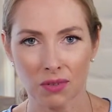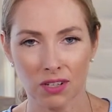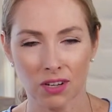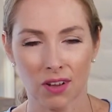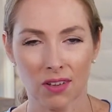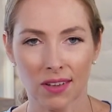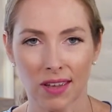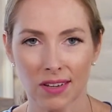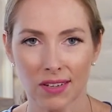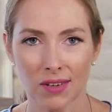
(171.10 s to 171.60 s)
which
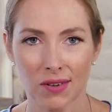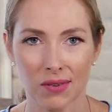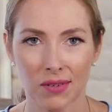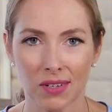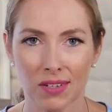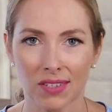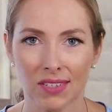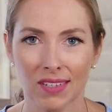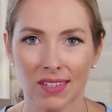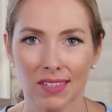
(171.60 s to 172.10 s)
I'll get to in
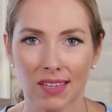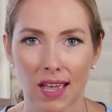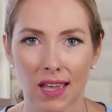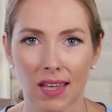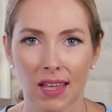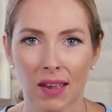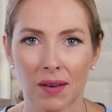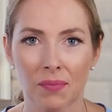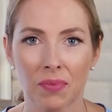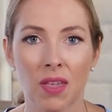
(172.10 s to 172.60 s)
just a
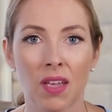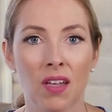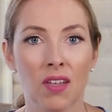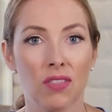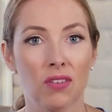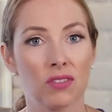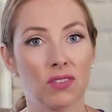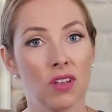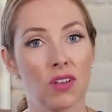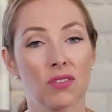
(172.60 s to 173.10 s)
second.
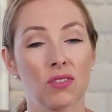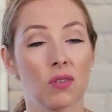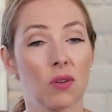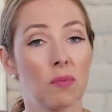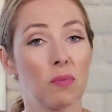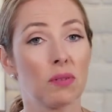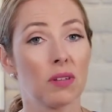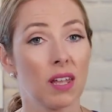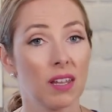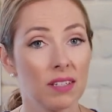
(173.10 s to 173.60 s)
There's also a
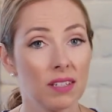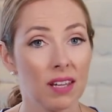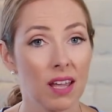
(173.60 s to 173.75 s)
blood